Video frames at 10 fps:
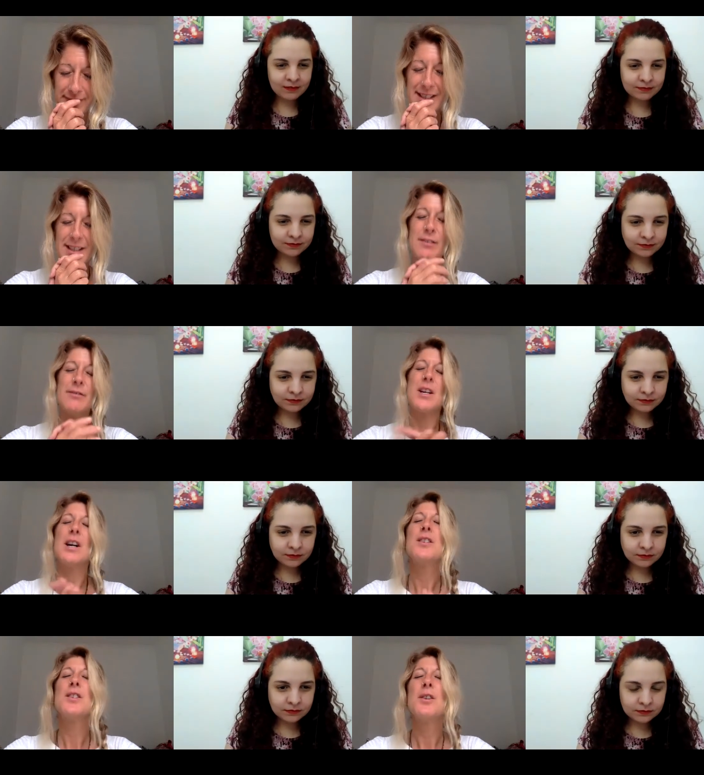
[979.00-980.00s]
Speaker 1: you've
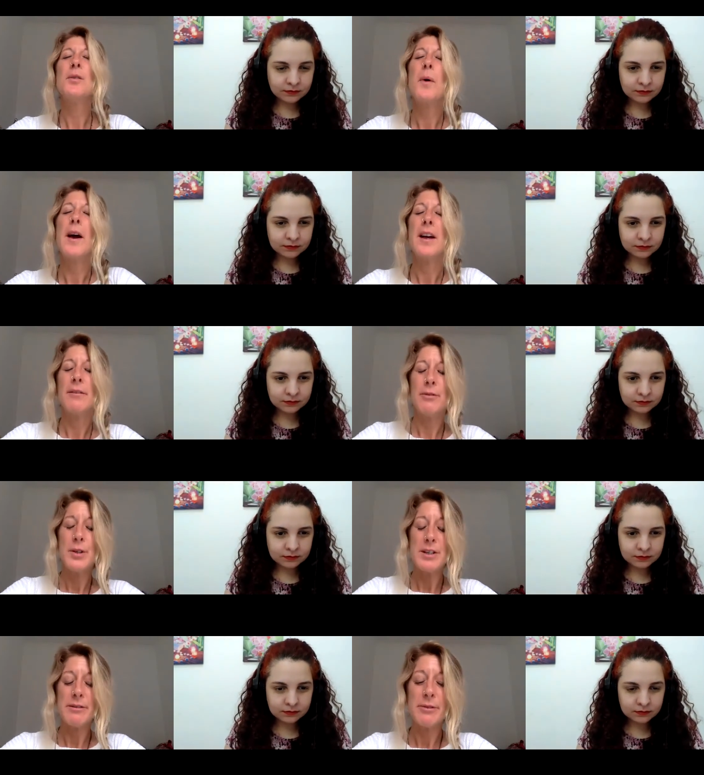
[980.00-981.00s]
touched on quite a few
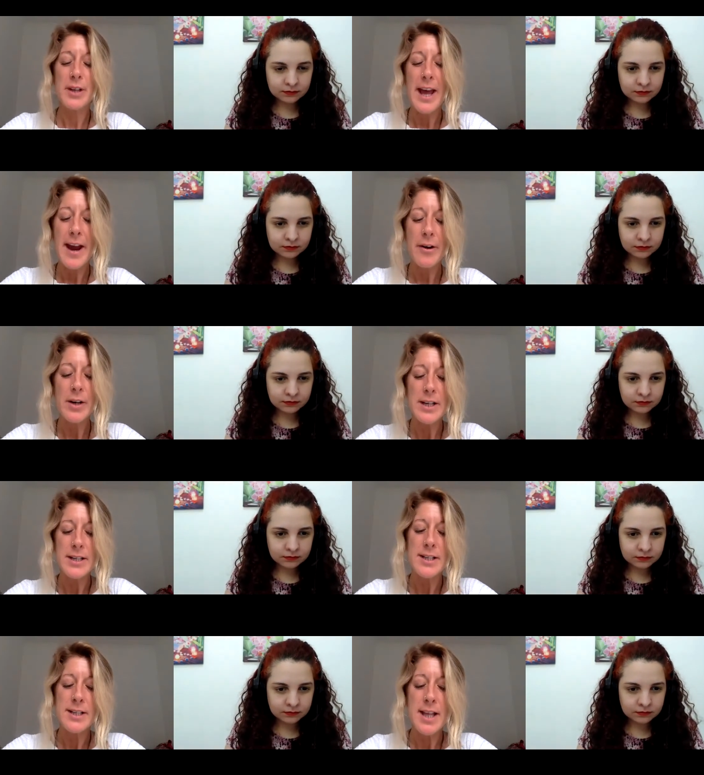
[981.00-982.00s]
different
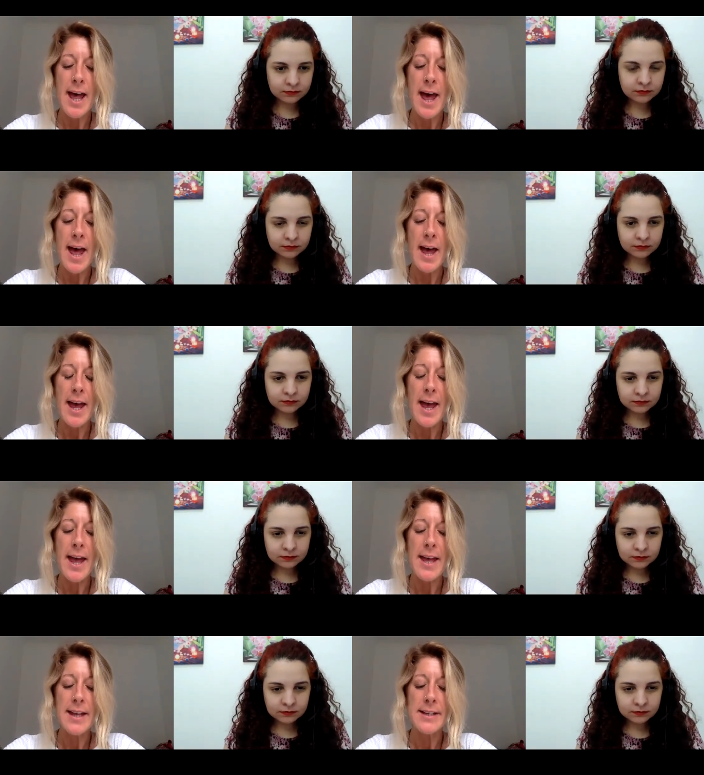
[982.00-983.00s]
areas there
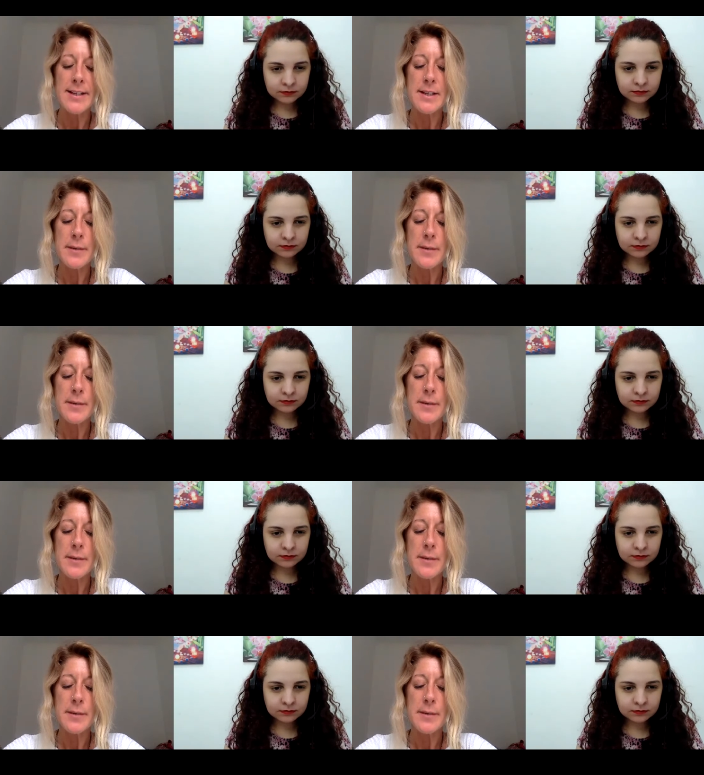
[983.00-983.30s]
and